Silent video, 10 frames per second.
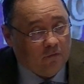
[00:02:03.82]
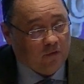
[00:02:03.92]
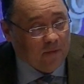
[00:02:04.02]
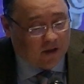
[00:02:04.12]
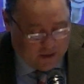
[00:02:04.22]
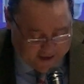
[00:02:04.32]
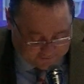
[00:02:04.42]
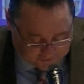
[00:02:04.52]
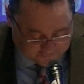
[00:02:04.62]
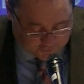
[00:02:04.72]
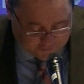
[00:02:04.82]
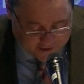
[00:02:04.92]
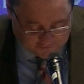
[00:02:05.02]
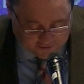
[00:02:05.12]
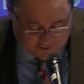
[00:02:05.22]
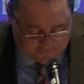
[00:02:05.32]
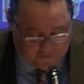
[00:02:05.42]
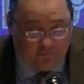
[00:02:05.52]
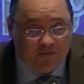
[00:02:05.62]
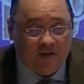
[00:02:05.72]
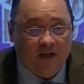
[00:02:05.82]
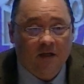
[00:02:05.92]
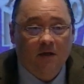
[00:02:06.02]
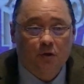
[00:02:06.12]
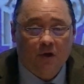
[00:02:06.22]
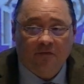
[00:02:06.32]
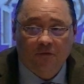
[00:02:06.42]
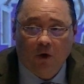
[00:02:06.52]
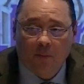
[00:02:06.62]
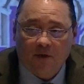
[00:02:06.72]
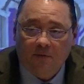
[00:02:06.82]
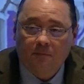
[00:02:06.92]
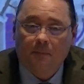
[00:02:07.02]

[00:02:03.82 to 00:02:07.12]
From the class of 2015, Jeff Durbin.